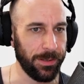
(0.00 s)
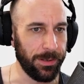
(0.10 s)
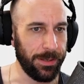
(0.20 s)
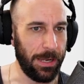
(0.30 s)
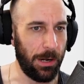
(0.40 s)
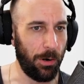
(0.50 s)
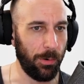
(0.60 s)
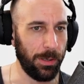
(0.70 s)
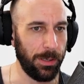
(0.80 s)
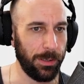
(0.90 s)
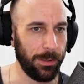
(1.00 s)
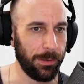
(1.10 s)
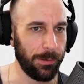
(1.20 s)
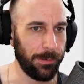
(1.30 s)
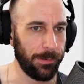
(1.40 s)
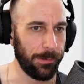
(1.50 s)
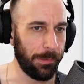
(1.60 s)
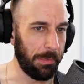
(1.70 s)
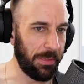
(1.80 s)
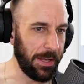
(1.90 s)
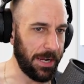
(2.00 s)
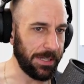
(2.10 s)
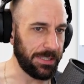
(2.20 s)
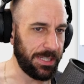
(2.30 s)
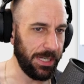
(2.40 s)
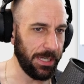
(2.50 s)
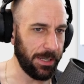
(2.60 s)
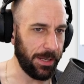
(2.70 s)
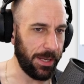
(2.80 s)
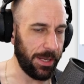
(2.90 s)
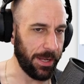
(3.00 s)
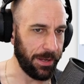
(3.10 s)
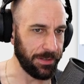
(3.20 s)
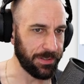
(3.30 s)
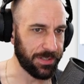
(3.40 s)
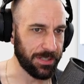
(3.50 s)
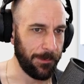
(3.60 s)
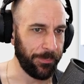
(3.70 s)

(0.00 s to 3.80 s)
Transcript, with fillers: Now, the idea is